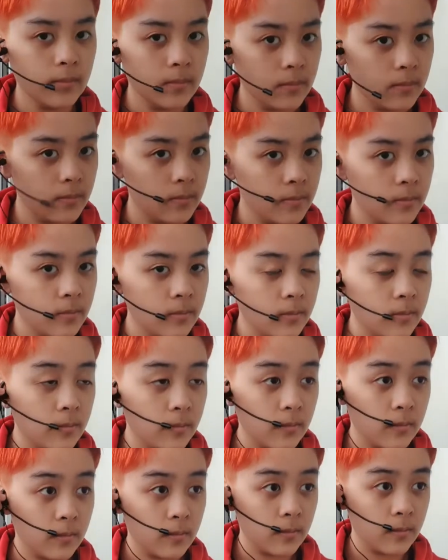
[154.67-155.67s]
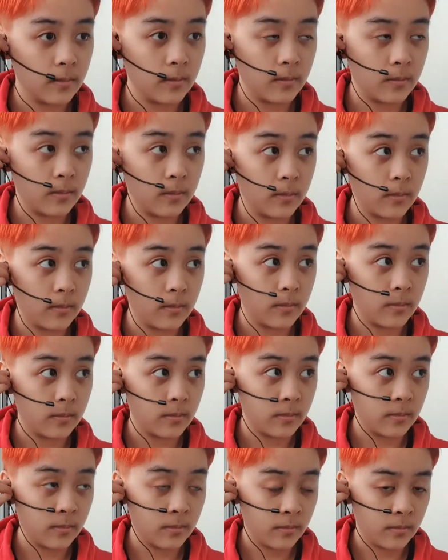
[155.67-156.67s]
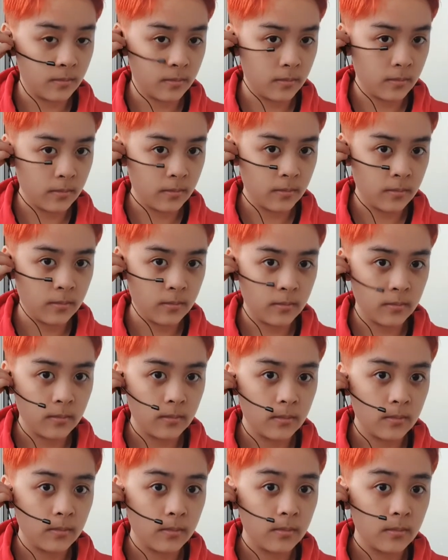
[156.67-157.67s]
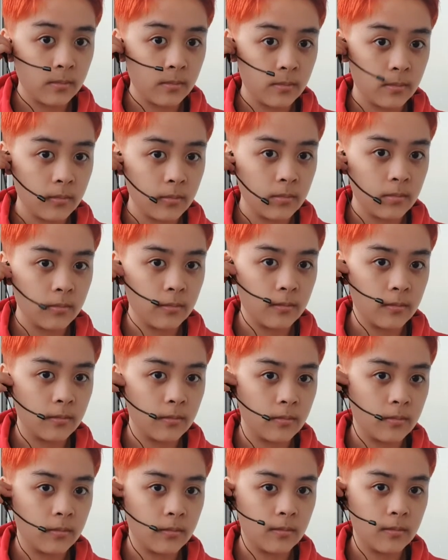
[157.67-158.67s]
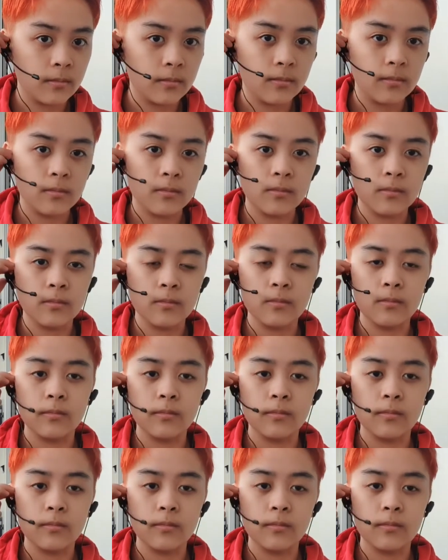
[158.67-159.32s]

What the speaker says: No one is speaking in this clip.